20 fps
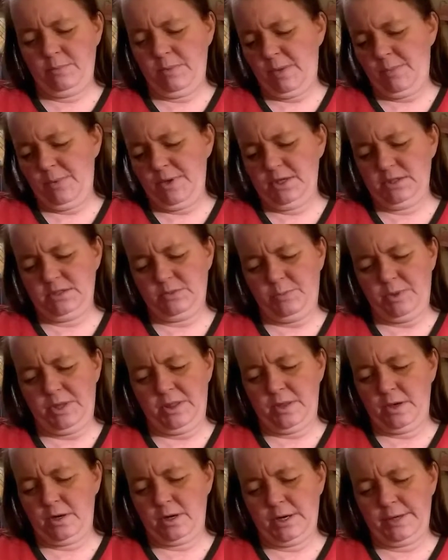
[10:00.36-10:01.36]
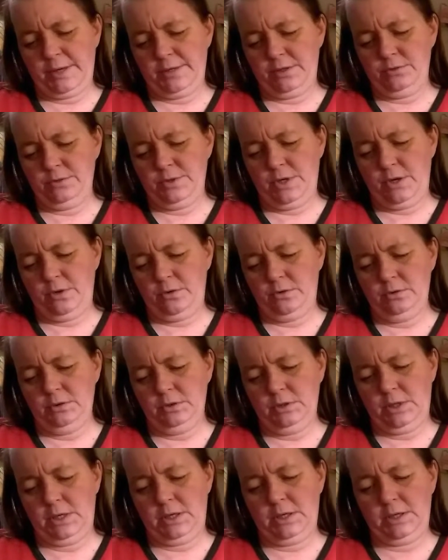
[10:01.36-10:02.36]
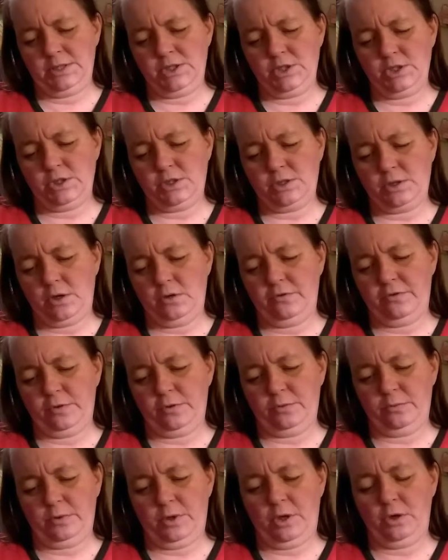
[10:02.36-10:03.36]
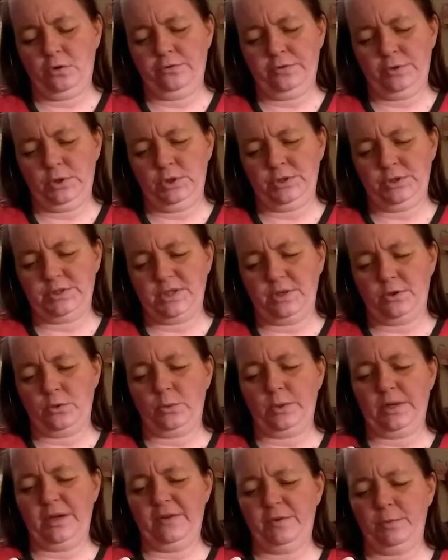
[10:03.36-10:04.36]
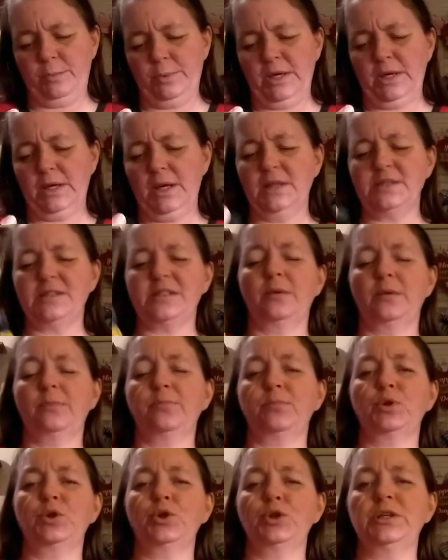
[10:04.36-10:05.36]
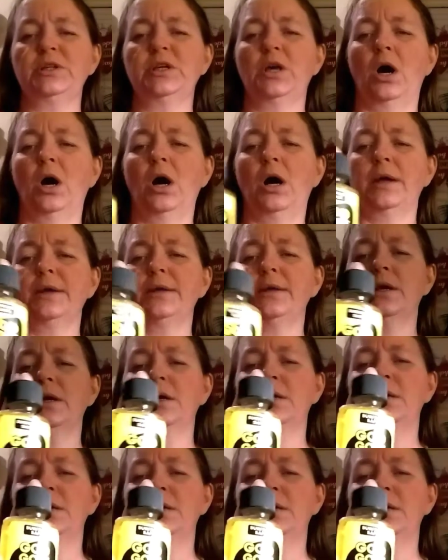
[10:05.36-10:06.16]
maybe it's been there, I don't know, and I just overlooked it or whatever. But I got some Good Gone